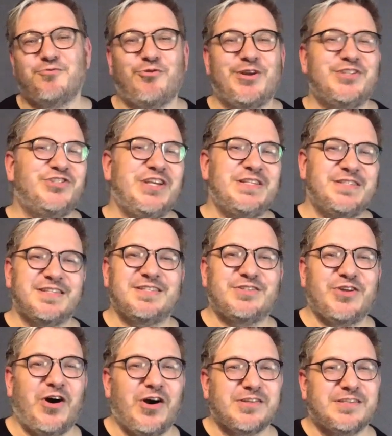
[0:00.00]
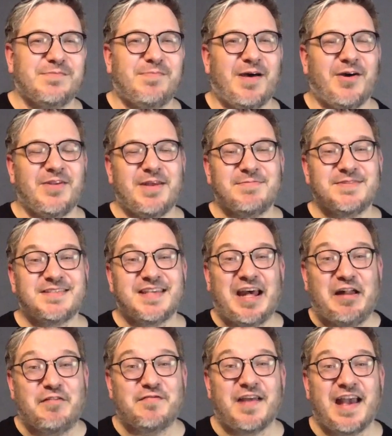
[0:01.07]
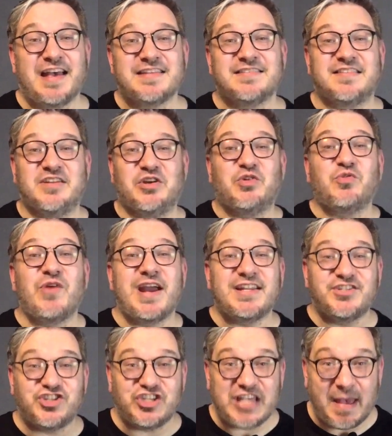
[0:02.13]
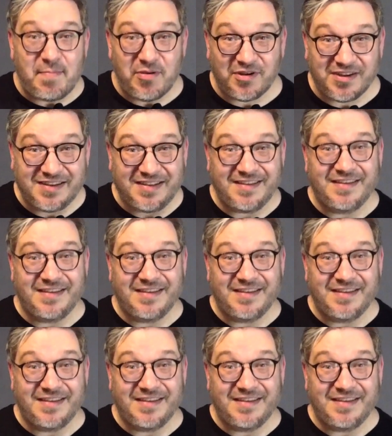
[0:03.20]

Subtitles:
when Jesus talked about himself as the great shepherd,